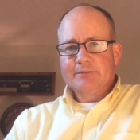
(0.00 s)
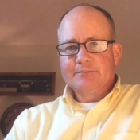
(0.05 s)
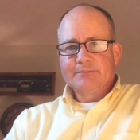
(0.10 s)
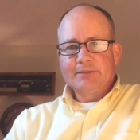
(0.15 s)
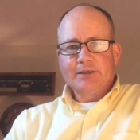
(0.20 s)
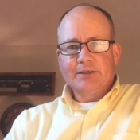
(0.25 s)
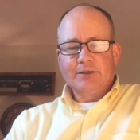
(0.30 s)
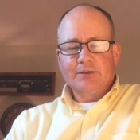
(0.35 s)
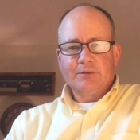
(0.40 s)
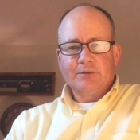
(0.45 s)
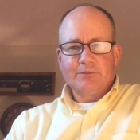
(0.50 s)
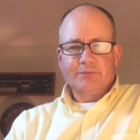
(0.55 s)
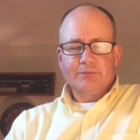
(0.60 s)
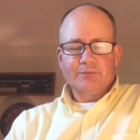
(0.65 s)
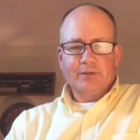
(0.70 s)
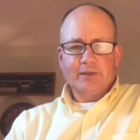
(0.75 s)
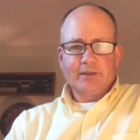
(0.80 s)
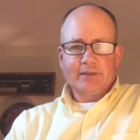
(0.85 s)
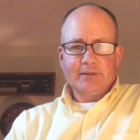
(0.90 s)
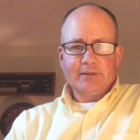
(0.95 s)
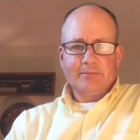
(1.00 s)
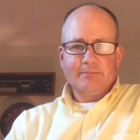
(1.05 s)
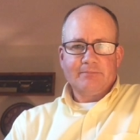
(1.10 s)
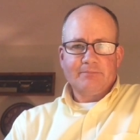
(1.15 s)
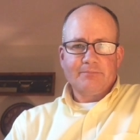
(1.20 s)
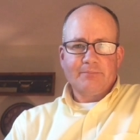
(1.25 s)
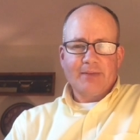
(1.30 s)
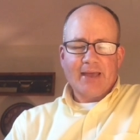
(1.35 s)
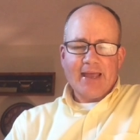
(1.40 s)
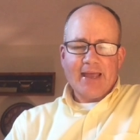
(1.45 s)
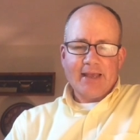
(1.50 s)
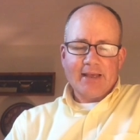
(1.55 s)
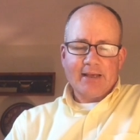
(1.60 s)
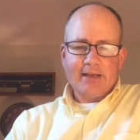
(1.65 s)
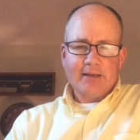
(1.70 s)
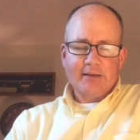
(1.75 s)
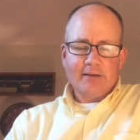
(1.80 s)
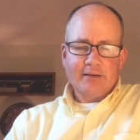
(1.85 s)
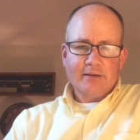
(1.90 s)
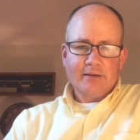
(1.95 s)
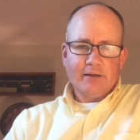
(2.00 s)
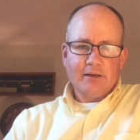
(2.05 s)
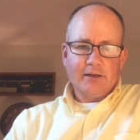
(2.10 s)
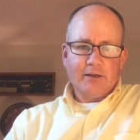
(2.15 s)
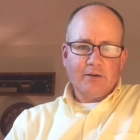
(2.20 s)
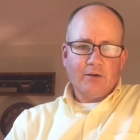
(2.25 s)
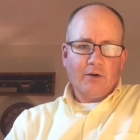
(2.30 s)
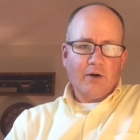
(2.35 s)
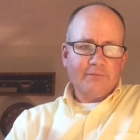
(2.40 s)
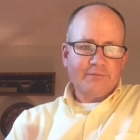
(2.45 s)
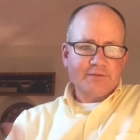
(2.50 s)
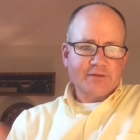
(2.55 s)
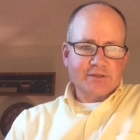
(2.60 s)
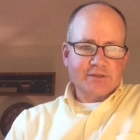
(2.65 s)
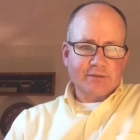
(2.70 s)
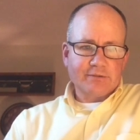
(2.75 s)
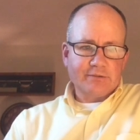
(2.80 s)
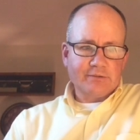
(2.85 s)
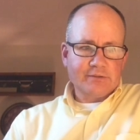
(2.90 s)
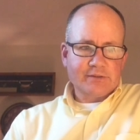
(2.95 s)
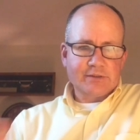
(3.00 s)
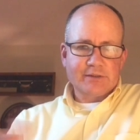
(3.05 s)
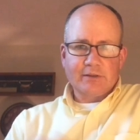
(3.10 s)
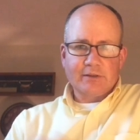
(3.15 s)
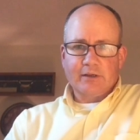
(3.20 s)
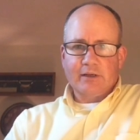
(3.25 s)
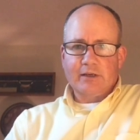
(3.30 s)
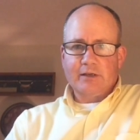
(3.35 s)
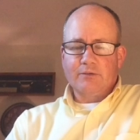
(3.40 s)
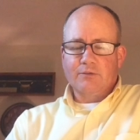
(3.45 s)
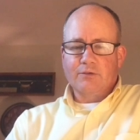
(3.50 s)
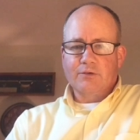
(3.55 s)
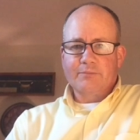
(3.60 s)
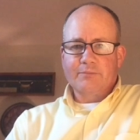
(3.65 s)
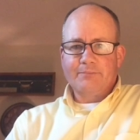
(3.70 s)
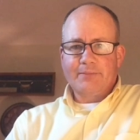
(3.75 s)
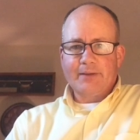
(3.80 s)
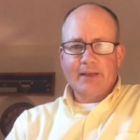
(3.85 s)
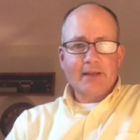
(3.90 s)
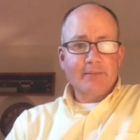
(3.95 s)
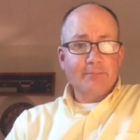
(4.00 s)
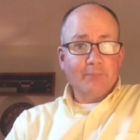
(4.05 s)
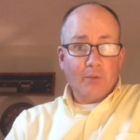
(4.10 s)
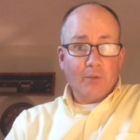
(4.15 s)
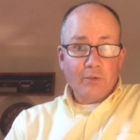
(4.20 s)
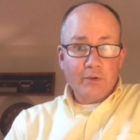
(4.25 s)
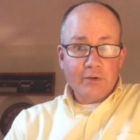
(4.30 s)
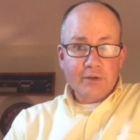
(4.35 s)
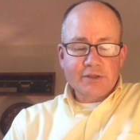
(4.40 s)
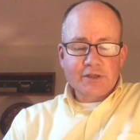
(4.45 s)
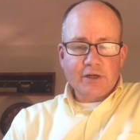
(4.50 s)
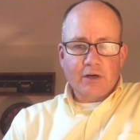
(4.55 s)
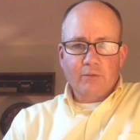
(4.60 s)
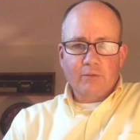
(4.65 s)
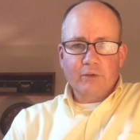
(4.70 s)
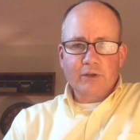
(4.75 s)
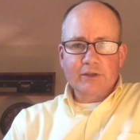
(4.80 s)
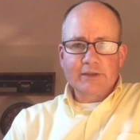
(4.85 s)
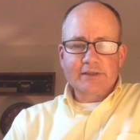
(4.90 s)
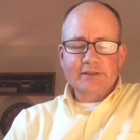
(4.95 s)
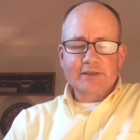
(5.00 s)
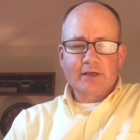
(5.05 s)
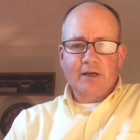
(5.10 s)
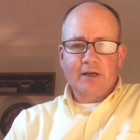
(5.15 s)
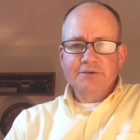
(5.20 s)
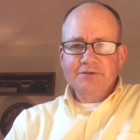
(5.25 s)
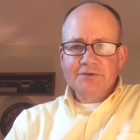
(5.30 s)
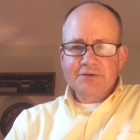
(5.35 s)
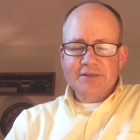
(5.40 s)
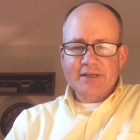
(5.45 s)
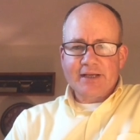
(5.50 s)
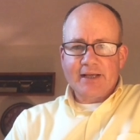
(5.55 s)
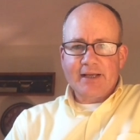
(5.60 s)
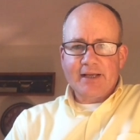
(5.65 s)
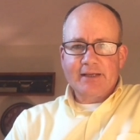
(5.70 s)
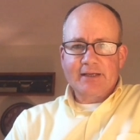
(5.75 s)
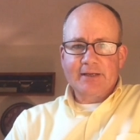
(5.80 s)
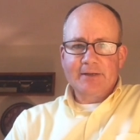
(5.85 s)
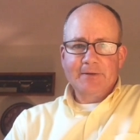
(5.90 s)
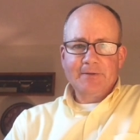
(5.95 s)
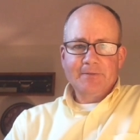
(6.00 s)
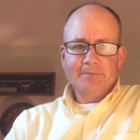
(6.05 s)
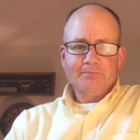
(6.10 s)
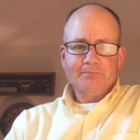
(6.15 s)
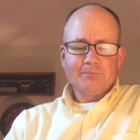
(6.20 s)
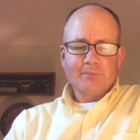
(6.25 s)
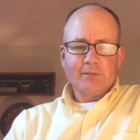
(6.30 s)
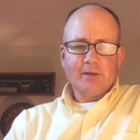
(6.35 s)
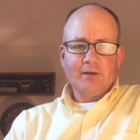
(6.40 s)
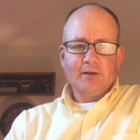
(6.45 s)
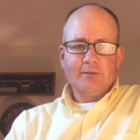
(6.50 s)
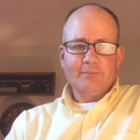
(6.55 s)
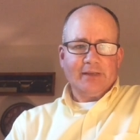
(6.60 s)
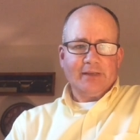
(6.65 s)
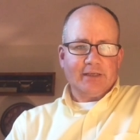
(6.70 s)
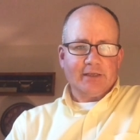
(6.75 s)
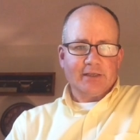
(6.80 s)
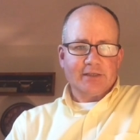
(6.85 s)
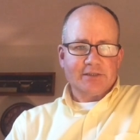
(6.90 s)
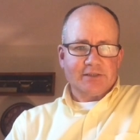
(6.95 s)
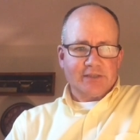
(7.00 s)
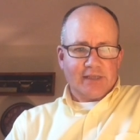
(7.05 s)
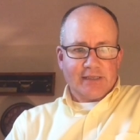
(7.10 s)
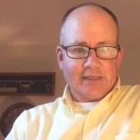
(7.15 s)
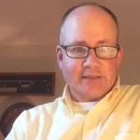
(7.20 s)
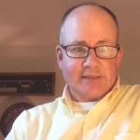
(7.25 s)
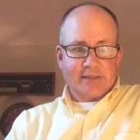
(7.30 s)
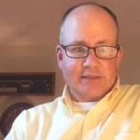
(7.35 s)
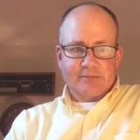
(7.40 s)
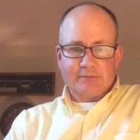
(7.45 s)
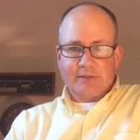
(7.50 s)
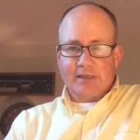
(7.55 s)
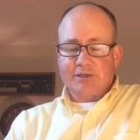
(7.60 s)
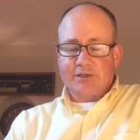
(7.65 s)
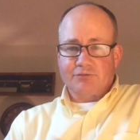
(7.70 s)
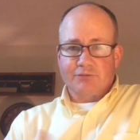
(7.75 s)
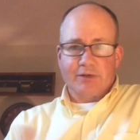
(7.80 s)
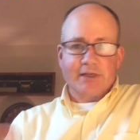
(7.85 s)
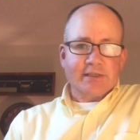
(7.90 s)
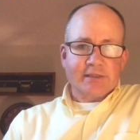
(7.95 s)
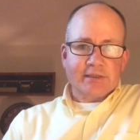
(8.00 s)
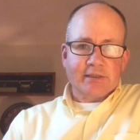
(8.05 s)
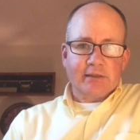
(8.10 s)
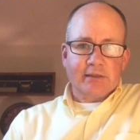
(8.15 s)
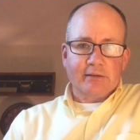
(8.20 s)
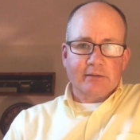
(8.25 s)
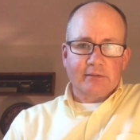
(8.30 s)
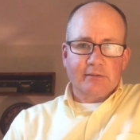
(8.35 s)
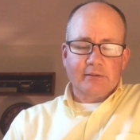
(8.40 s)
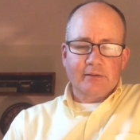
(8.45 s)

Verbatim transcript: you know, uh, bank uh, officers uh, or bank boards are willing to undertake uh, because it's it's risk.